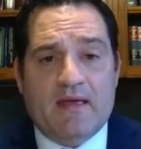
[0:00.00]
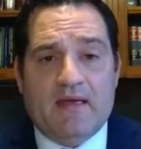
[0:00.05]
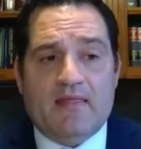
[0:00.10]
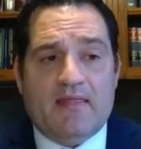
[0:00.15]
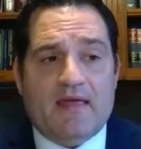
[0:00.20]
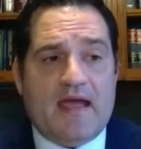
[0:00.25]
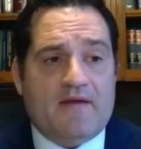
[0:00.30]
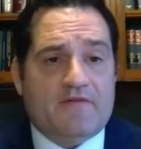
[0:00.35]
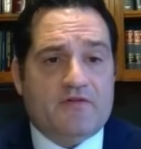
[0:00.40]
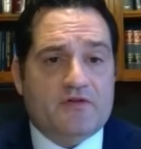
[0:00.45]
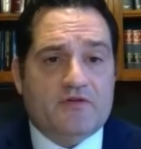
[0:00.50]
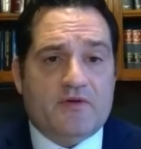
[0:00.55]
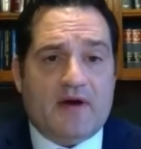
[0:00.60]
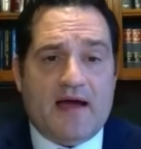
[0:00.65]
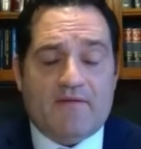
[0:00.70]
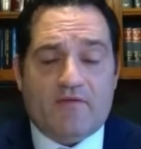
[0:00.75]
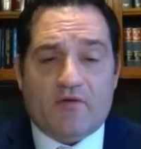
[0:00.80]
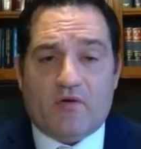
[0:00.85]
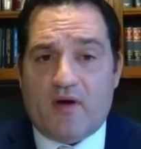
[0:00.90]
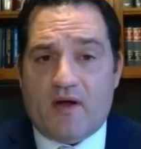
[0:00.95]
They have to
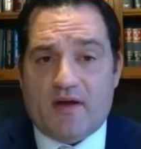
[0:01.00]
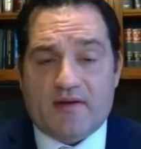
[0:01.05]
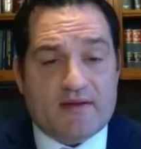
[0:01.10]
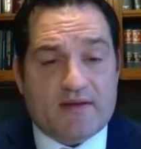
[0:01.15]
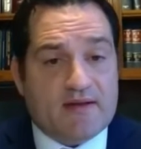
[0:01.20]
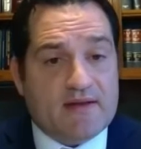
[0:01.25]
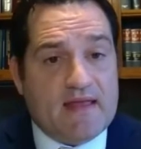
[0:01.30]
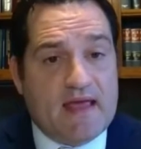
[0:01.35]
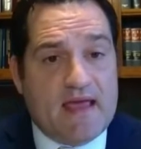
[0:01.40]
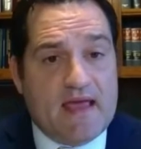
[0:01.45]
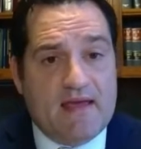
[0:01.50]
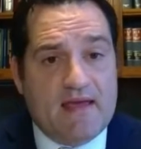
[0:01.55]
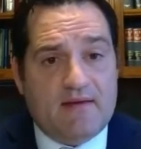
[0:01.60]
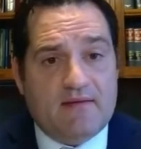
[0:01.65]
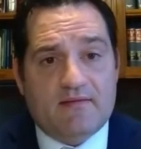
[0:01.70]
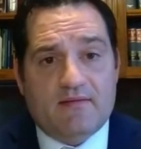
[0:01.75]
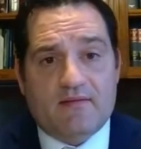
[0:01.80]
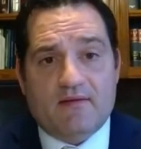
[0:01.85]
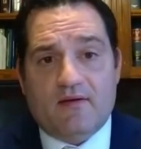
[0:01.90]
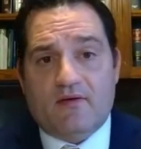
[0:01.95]
drive across the
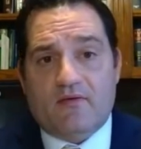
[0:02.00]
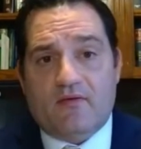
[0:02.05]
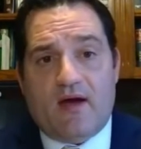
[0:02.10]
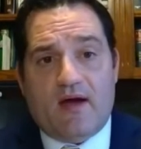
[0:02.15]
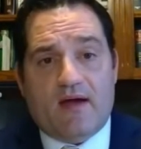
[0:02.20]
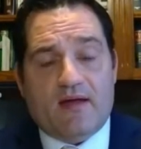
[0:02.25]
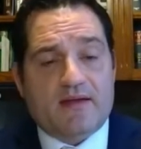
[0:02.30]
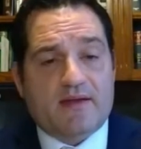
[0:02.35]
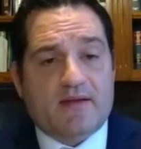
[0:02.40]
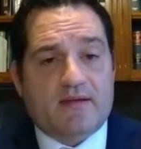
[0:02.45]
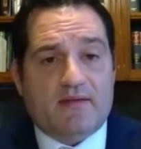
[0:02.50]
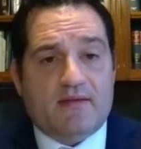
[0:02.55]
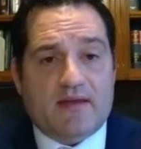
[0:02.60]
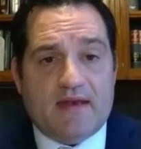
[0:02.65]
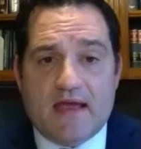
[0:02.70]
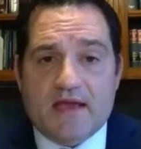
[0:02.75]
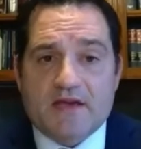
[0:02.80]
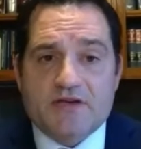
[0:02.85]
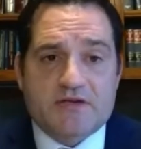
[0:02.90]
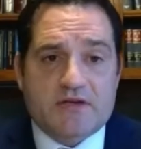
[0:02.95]
state, across the
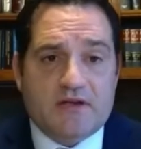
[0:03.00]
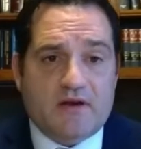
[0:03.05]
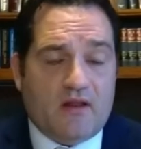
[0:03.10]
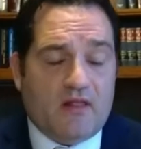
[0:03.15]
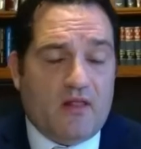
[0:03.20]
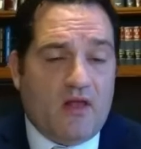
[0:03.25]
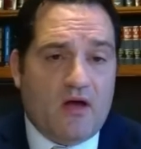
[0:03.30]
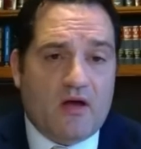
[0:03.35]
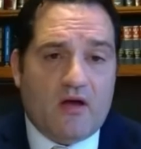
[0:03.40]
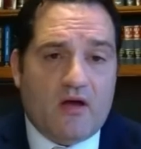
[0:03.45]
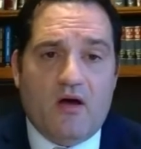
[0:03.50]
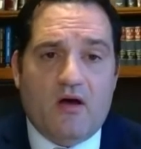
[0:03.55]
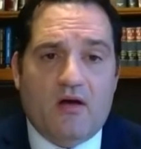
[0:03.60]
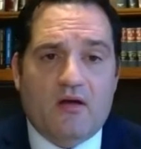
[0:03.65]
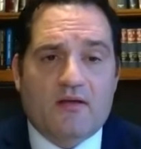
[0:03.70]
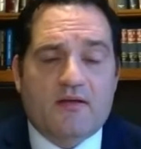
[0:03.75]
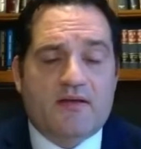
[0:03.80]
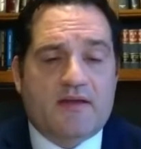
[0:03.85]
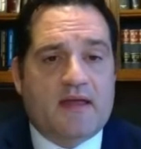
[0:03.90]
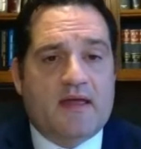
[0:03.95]
nation on long
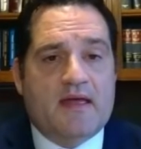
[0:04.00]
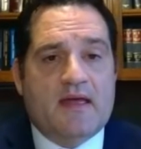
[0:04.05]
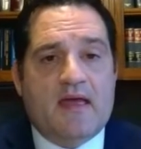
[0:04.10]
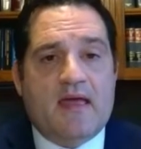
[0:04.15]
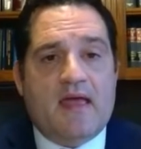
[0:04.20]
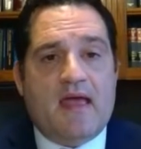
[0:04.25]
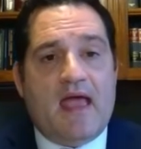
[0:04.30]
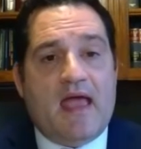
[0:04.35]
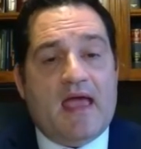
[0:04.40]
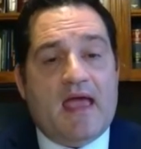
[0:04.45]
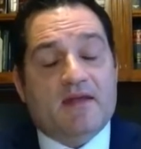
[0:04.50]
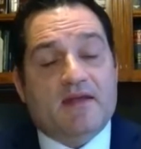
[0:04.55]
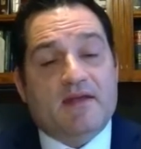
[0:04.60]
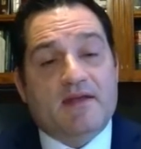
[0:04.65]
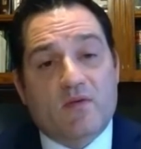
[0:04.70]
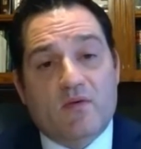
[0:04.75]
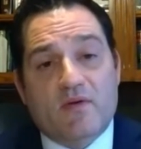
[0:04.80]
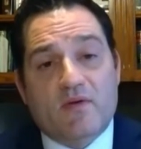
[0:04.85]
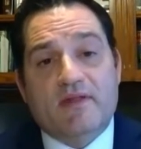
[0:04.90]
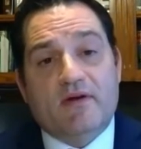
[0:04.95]
hauls. And as
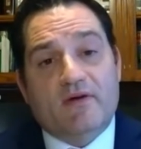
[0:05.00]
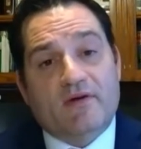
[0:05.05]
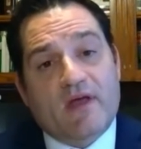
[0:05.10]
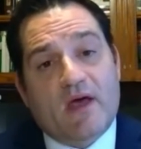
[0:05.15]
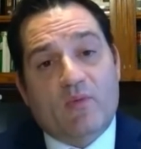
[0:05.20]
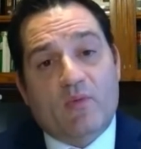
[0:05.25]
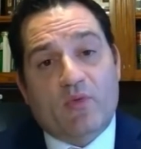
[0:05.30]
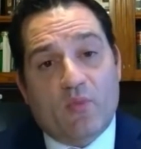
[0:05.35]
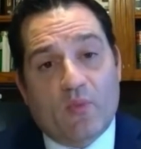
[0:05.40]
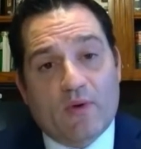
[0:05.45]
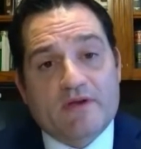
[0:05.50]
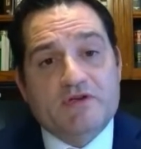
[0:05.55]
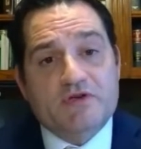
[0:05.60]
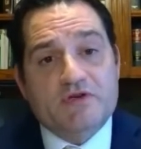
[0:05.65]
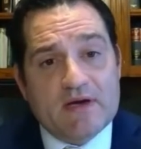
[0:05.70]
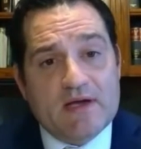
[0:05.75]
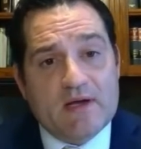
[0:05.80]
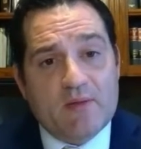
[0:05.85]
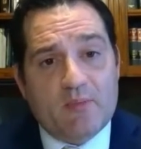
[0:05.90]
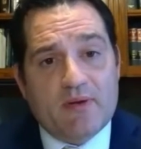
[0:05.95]
soon as they're done with one
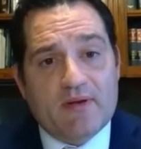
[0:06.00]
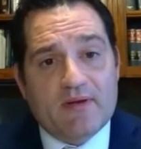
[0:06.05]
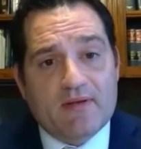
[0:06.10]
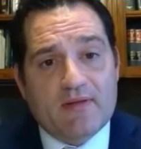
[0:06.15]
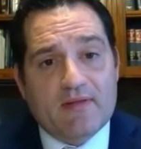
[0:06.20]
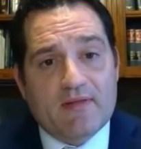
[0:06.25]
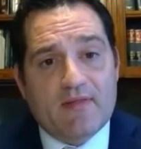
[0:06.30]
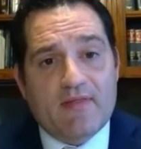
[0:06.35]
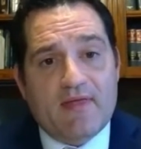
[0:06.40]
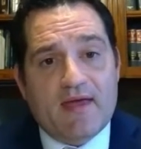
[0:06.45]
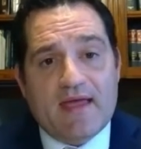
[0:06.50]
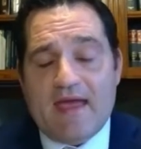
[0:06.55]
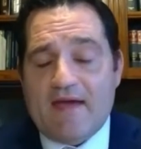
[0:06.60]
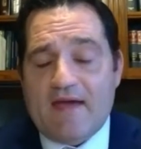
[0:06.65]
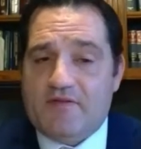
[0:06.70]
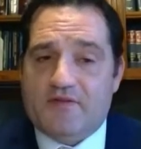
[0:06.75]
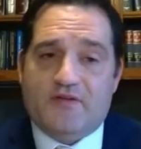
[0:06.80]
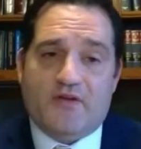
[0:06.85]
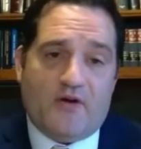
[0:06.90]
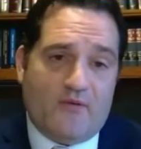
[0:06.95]
trip, they have
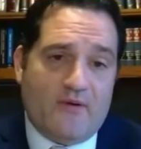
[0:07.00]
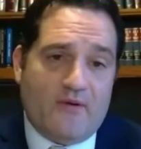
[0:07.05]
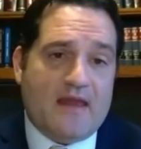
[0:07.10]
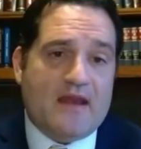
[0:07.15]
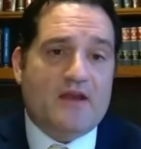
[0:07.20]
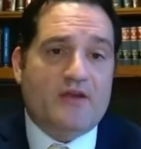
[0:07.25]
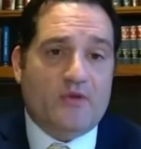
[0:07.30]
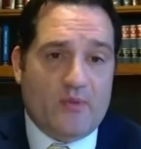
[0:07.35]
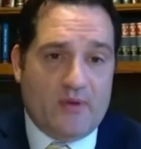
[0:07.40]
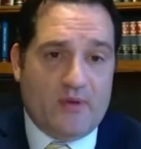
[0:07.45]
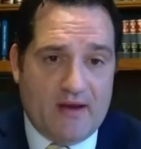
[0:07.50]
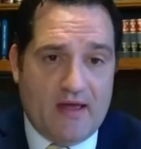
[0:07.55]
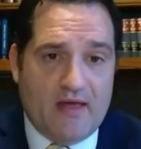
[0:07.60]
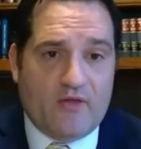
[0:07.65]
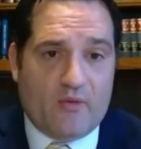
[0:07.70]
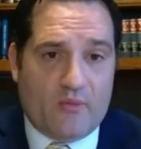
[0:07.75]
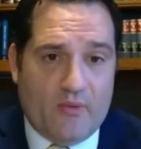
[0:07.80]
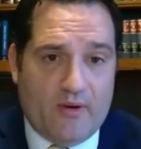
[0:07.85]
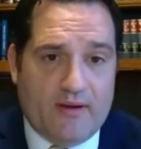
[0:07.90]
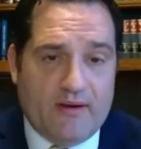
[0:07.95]
to turn around and do
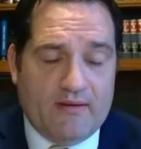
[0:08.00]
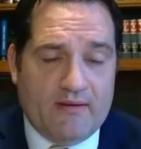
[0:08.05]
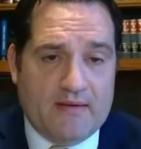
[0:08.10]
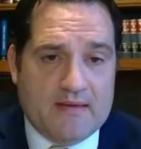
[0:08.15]
another one.